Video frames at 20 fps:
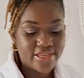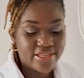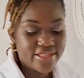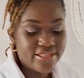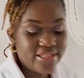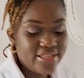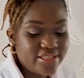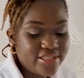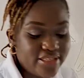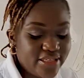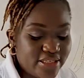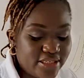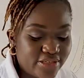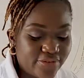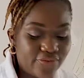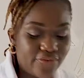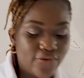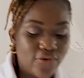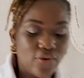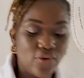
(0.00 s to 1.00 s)
This is
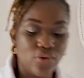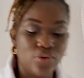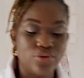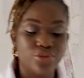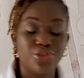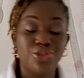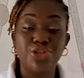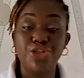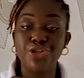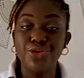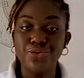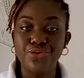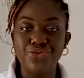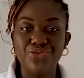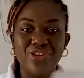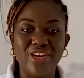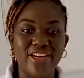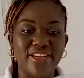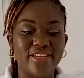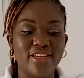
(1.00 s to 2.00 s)
for
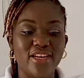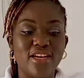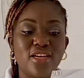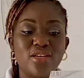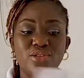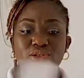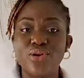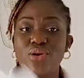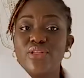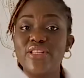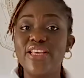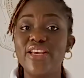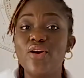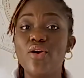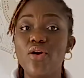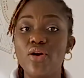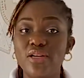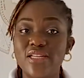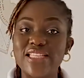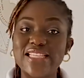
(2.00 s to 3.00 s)
children. So the
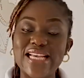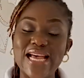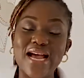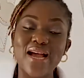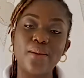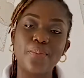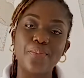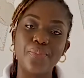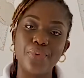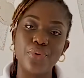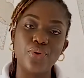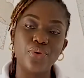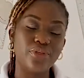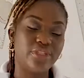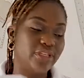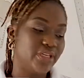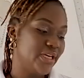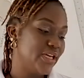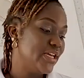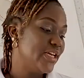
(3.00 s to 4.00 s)
oak tag board
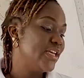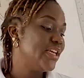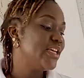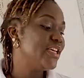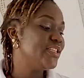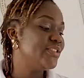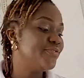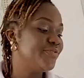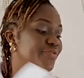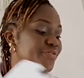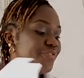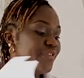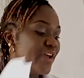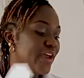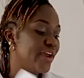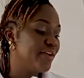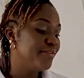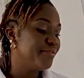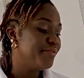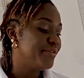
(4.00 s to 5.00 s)
is
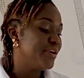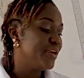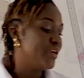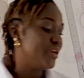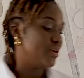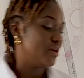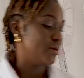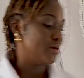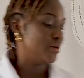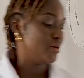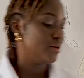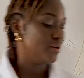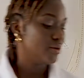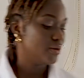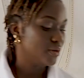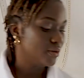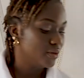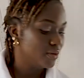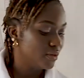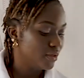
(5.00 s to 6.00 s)
very
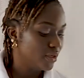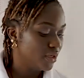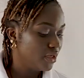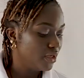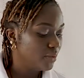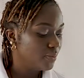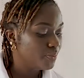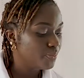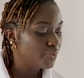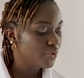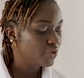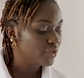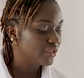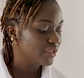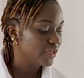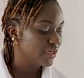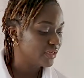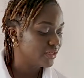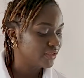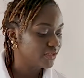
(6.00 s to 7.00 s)

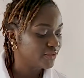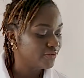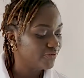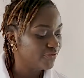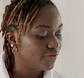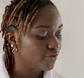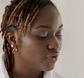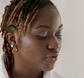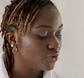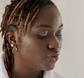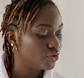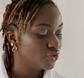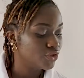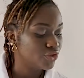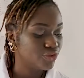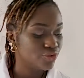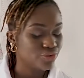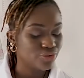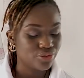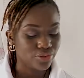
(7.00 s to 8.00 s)
important for
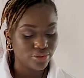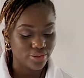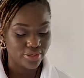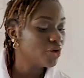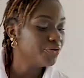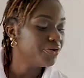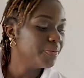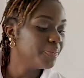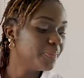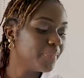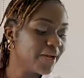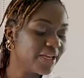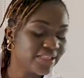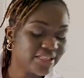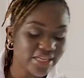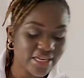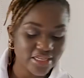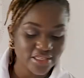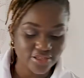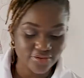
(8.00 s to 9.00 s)
storing
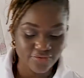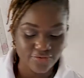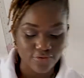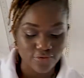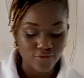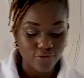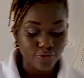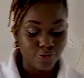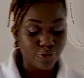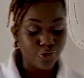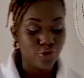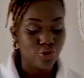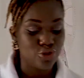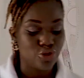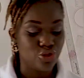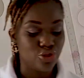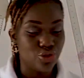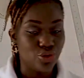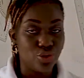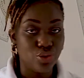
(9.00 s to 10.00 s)
patterns for
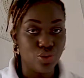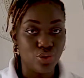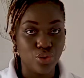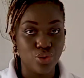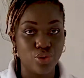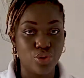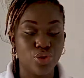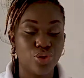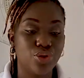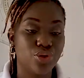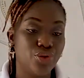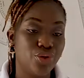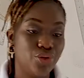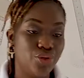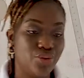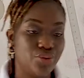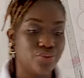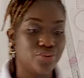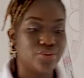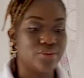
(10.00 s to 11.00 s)
future
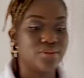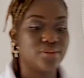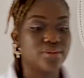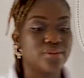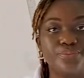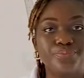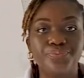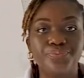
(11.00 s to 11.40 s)
use.